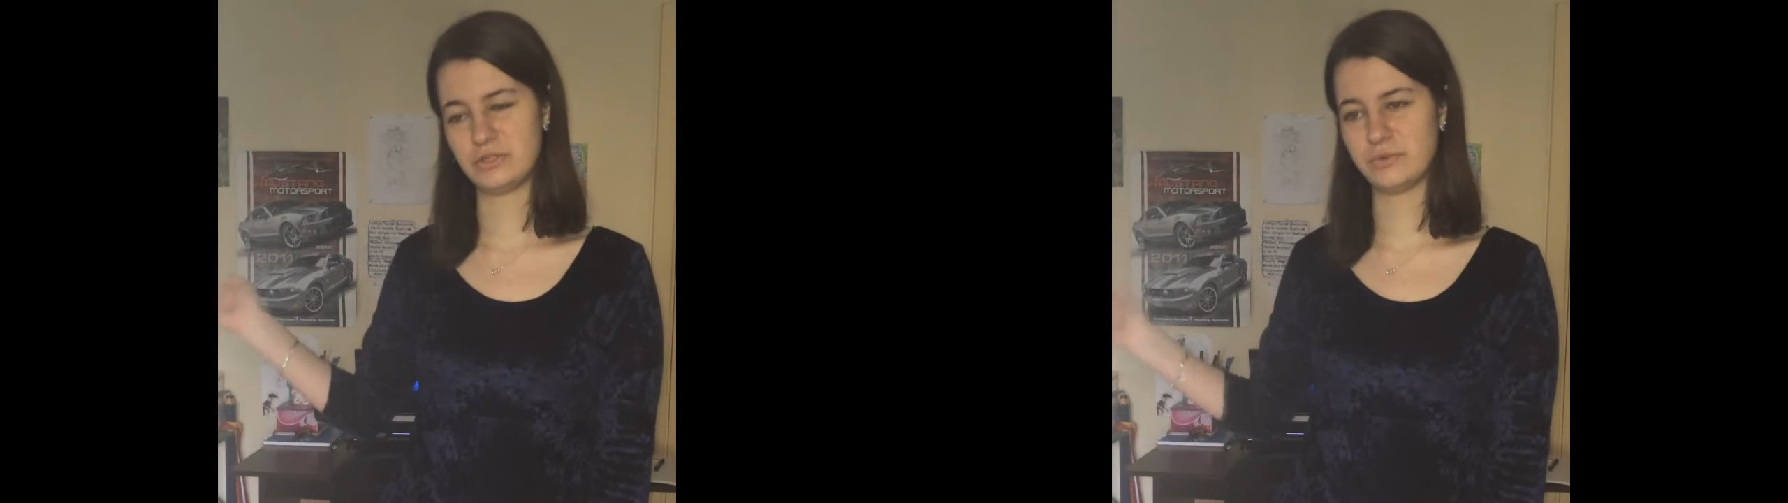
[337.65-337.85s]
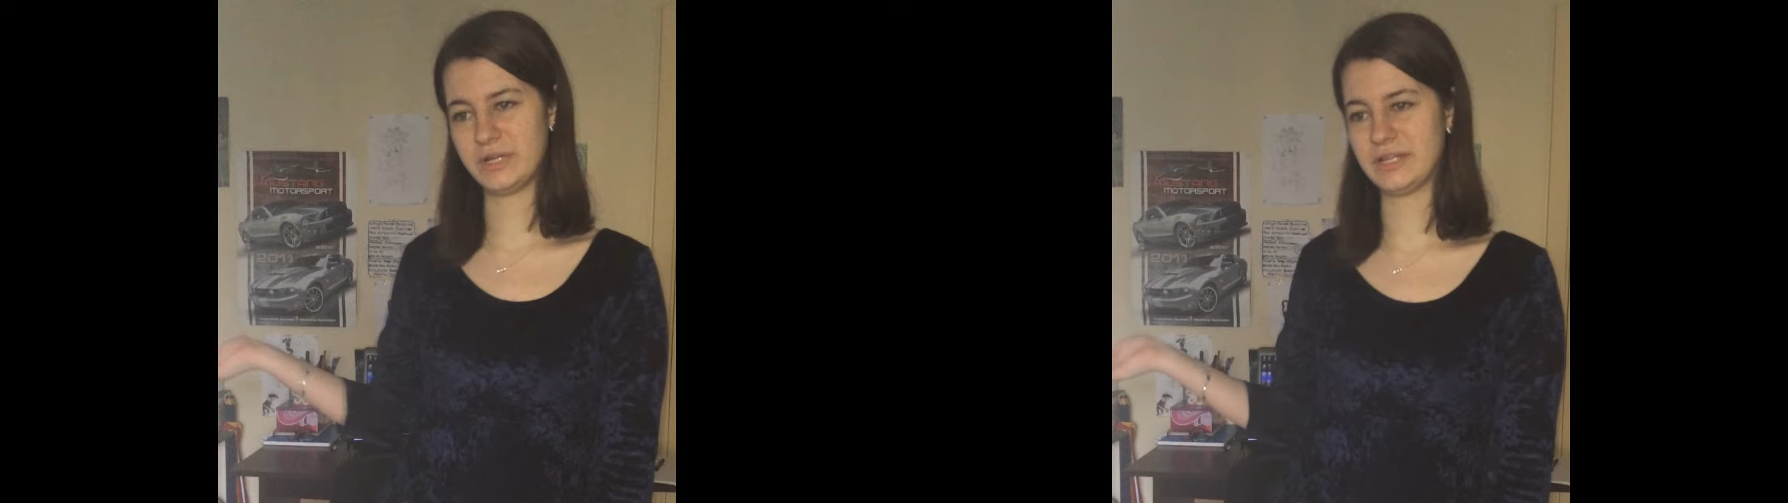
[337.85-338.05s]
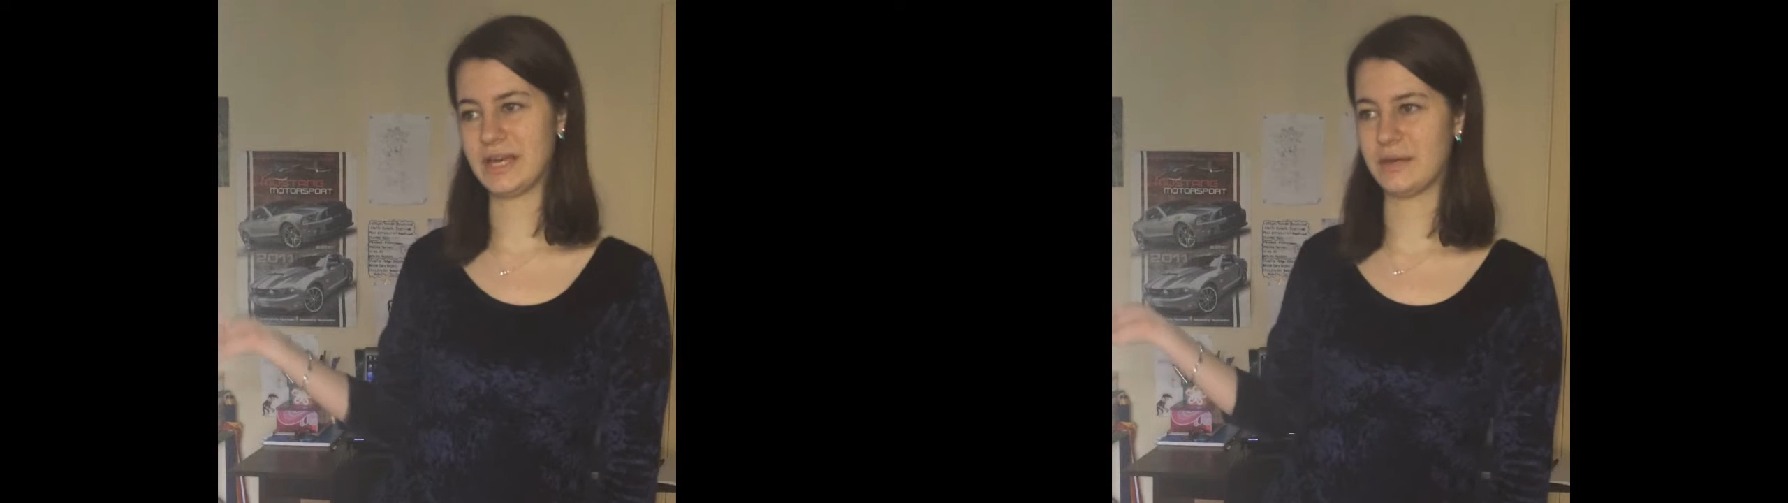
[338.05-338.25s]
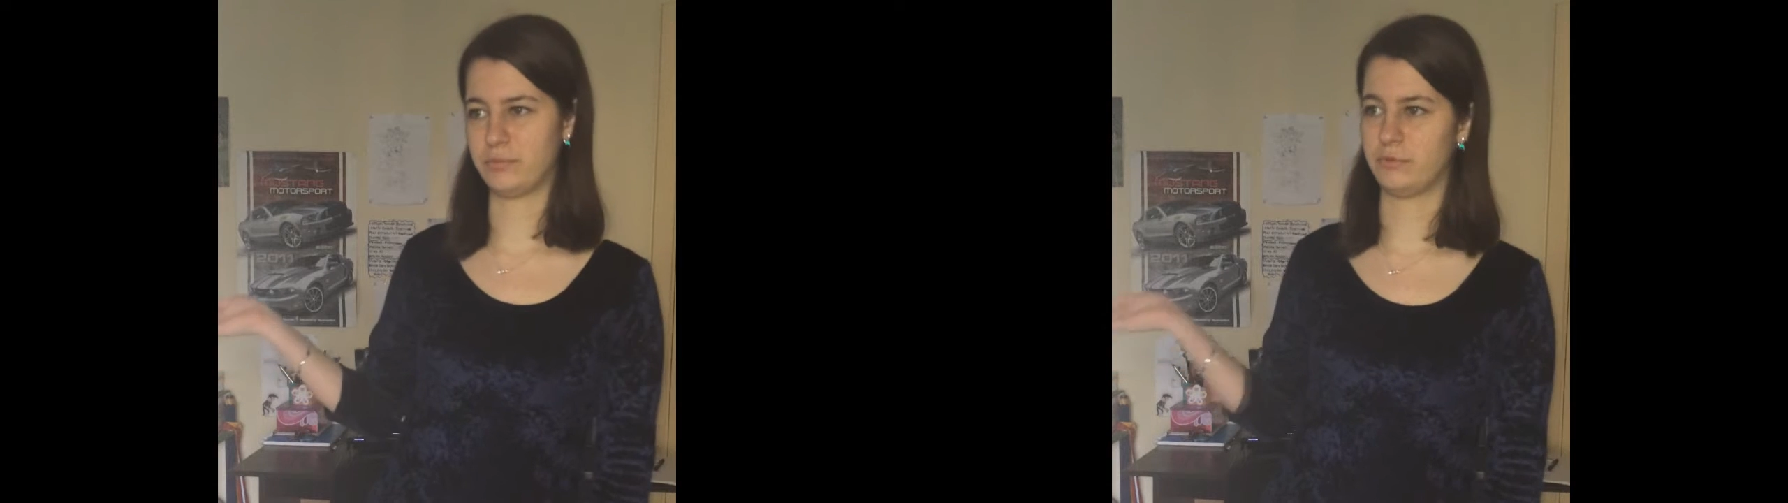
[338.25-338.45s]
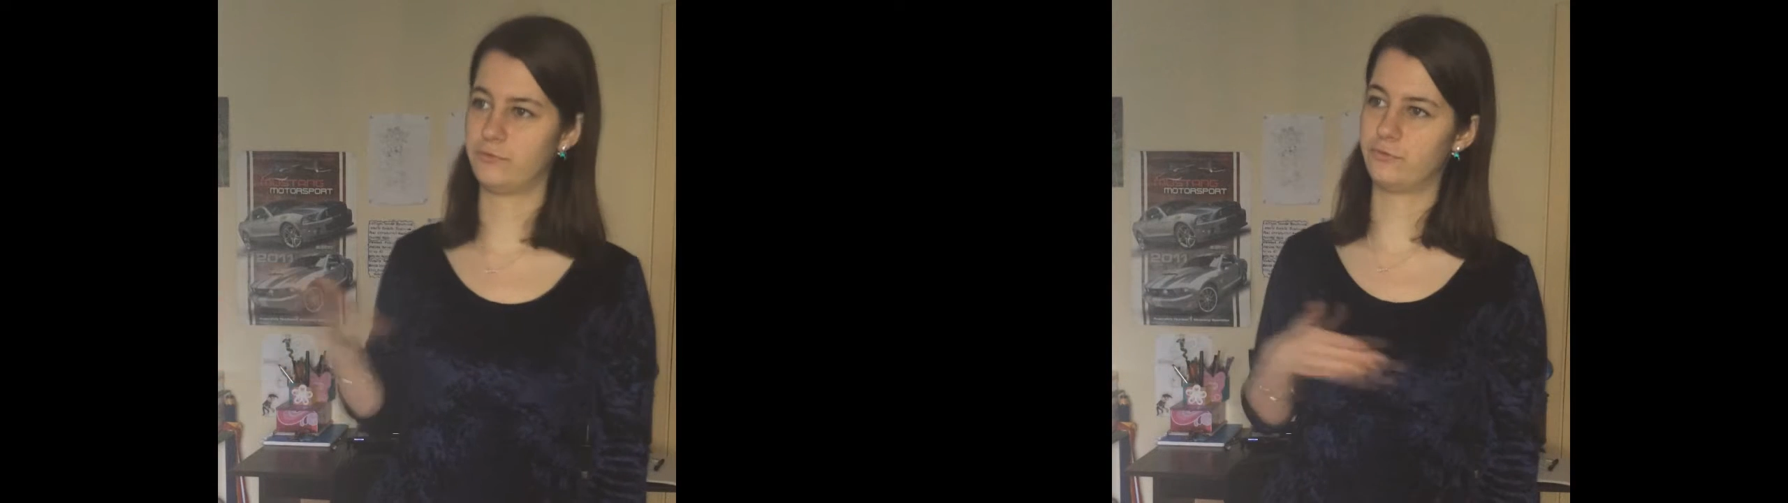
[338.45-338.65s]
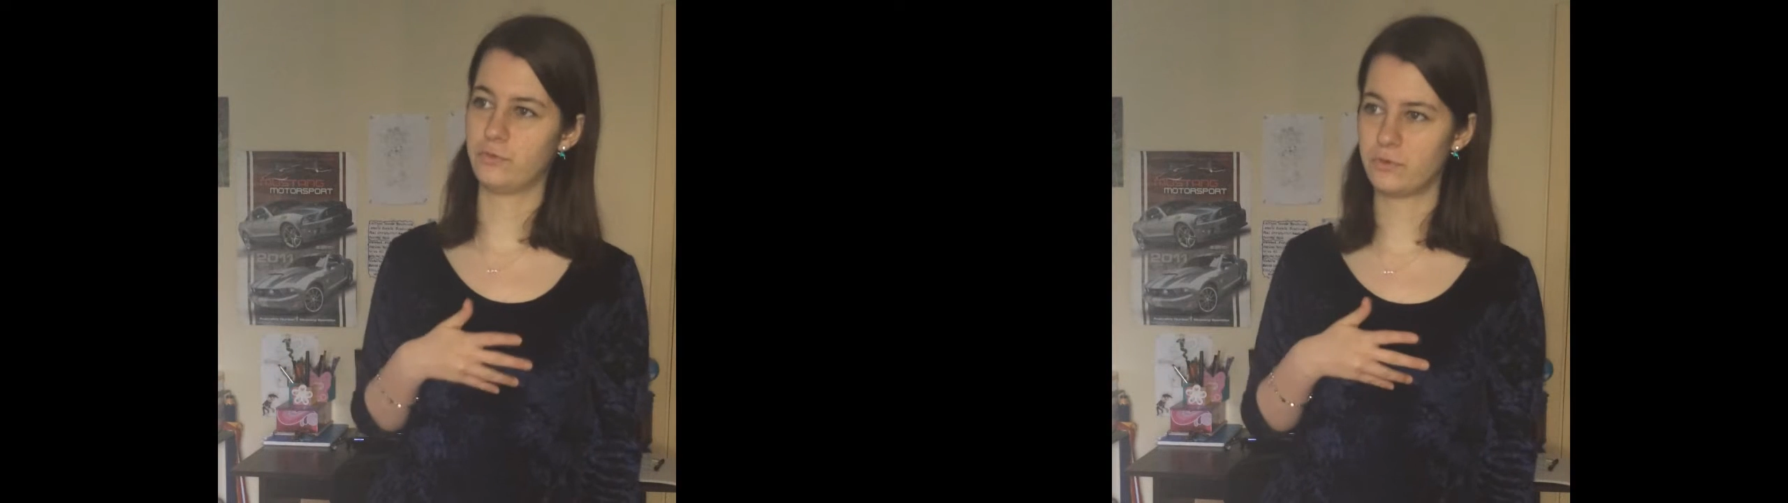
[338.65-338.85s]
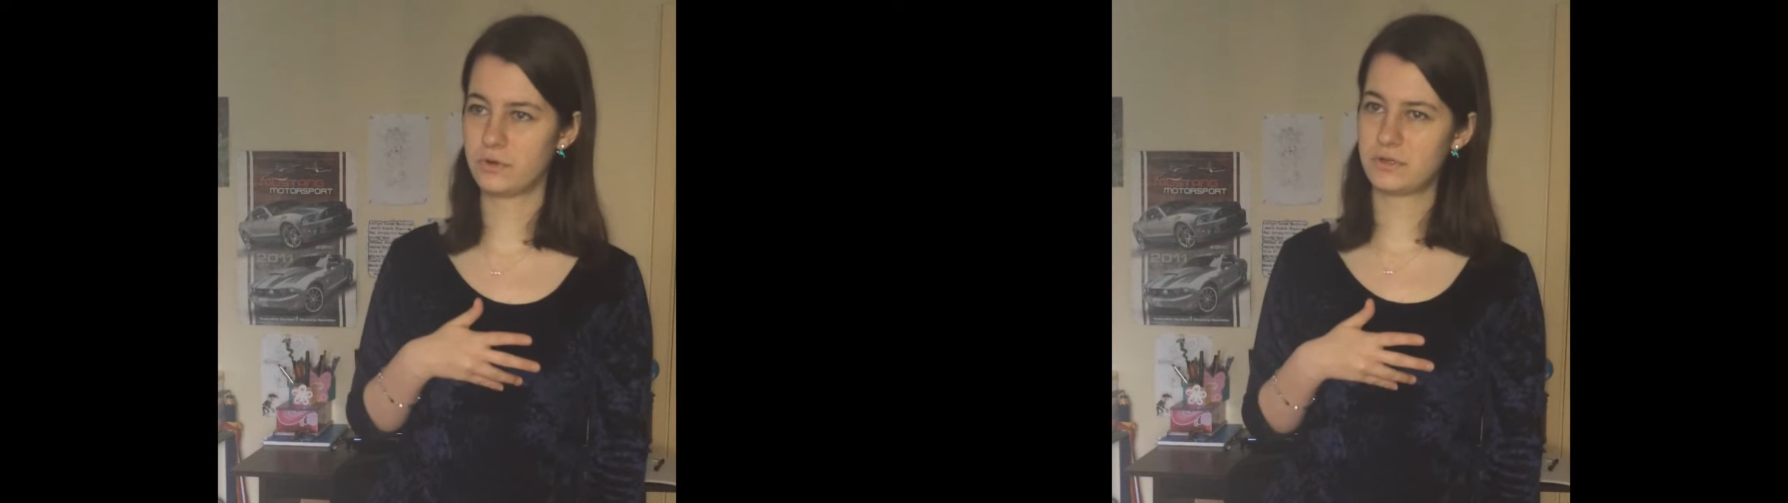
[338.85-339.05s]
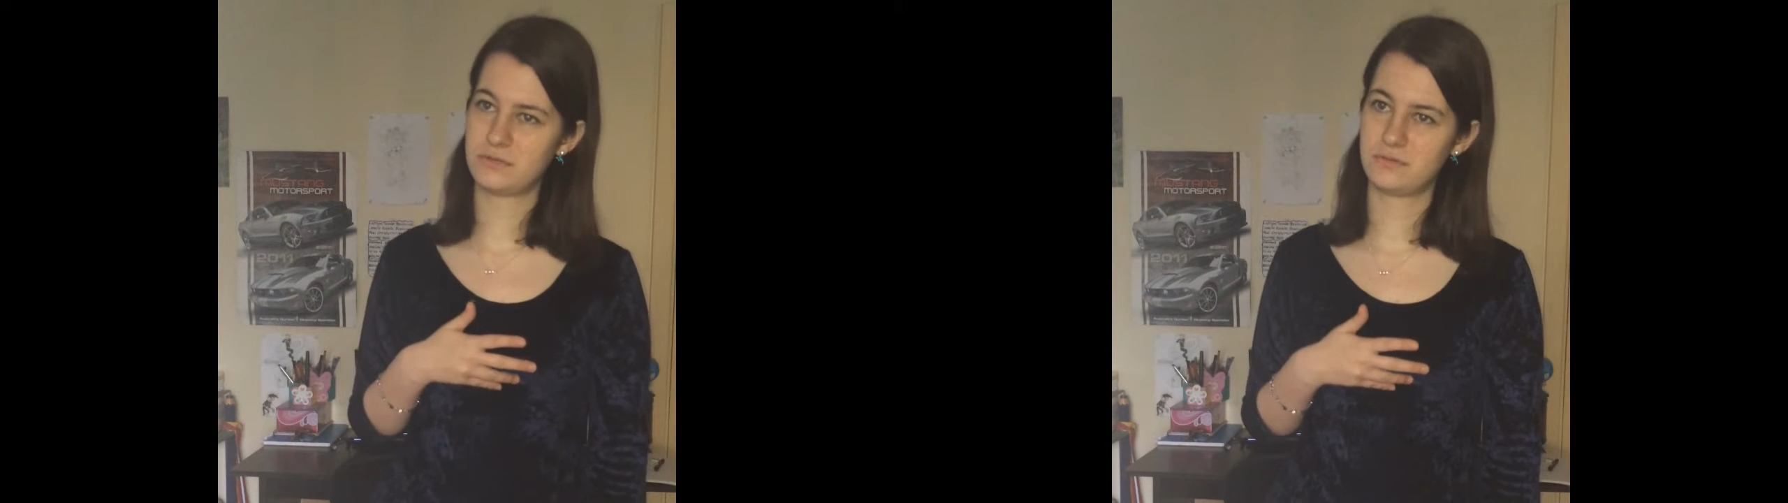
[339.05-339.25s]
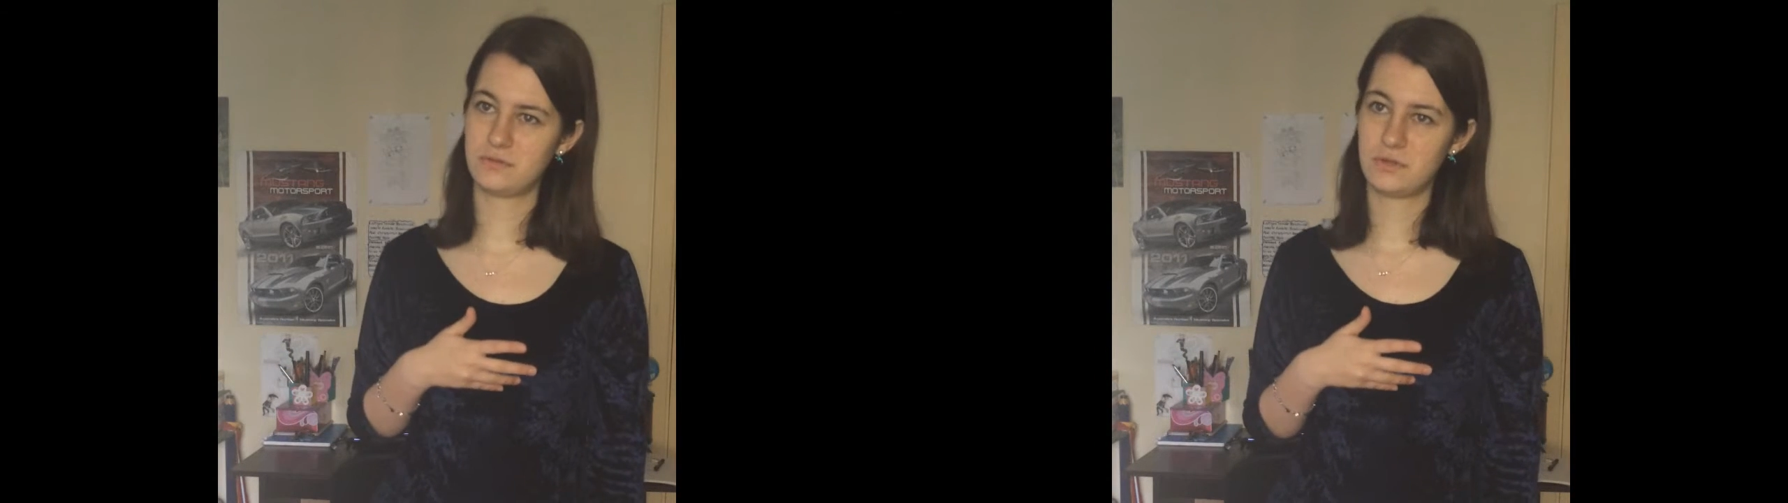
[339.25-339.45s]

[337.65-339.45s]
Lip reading: doing that before.